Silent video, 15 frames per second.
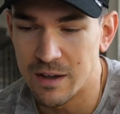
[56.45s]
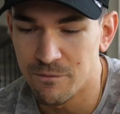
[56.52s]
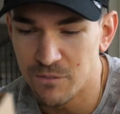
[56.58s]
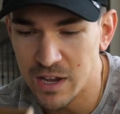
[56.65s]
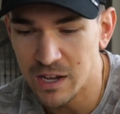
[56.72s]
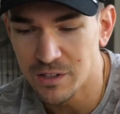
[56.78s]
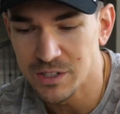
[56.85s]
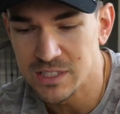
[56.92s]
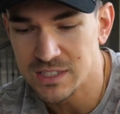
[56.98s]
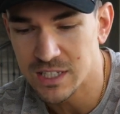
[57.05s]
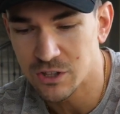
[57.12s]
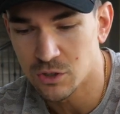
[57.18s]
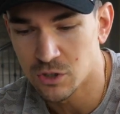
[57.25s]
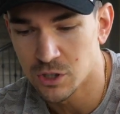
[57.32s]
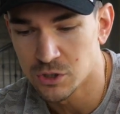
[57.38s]
Found these at
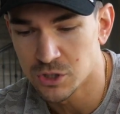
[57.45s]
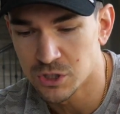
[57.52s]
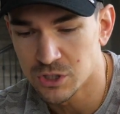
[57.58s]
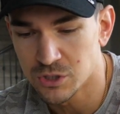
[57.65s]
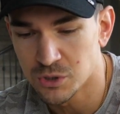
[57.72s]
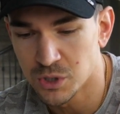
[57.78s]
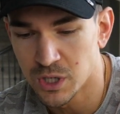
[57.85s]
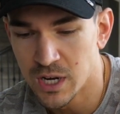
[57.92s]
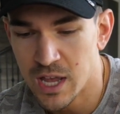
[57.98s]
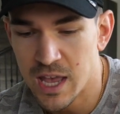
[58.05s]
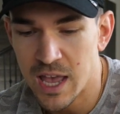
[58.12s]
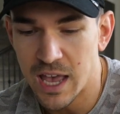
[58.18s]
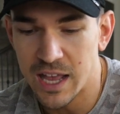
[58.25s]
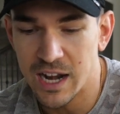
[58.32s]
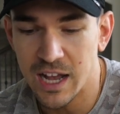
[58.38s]
the grocery store
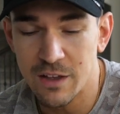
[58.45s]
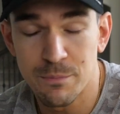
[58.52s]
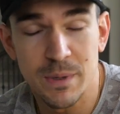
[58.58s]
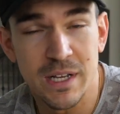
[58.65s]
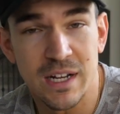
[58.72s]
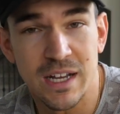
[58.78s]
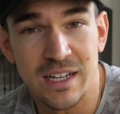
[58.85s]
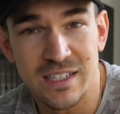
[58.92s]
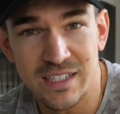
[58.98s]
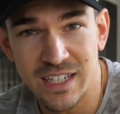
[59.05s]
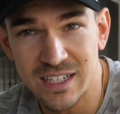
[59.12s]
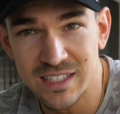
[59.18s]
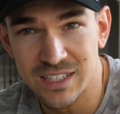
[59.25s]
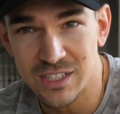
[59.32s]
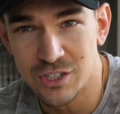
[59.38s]
and I've been
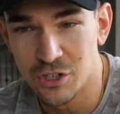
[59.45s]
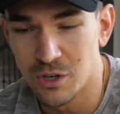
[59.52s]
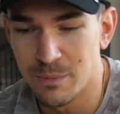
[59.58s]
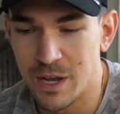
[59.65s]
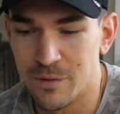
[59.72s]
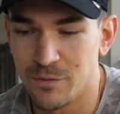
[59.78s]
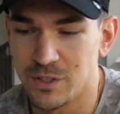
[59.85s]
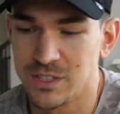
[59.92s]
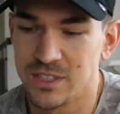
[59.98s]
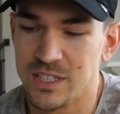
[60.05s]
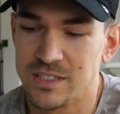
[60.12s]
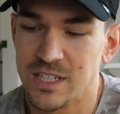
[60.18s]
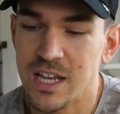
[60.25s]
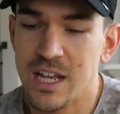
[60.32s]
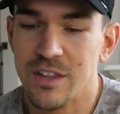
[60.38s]
addicted to them ever
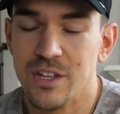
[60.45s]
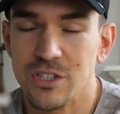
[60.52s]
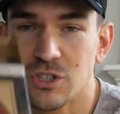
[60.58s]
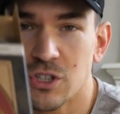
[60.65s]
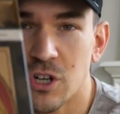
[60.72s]
since. These are